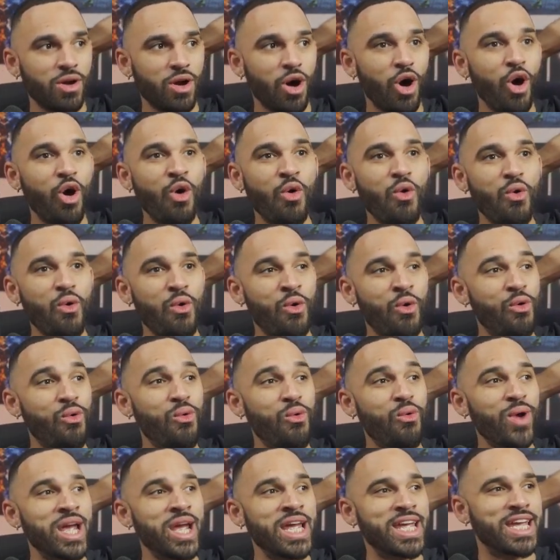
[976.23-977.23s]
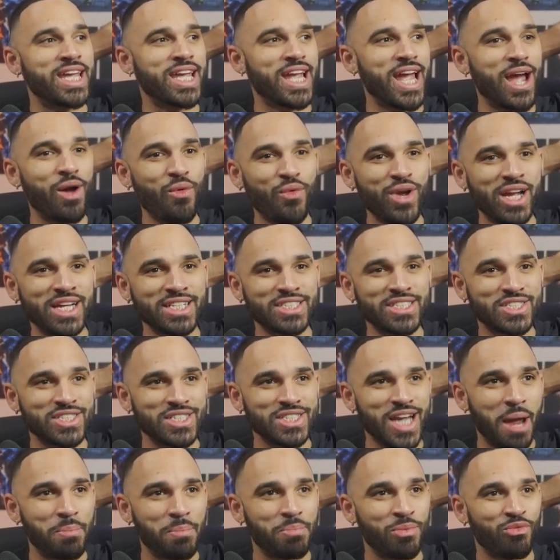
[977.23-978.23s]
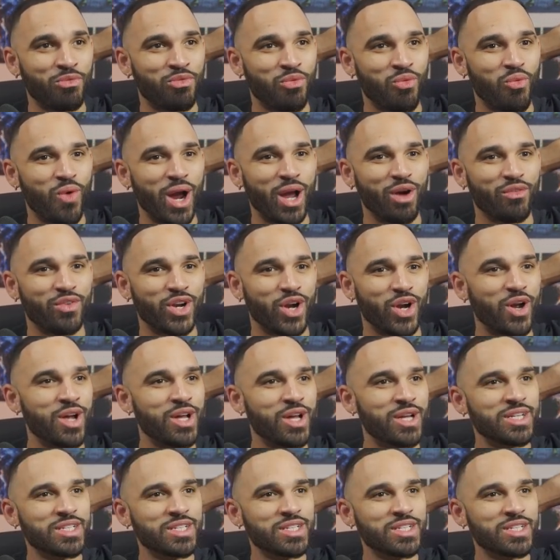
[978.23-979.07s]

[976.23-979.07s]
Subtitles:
Oh yeah, we can snipe him from way over there.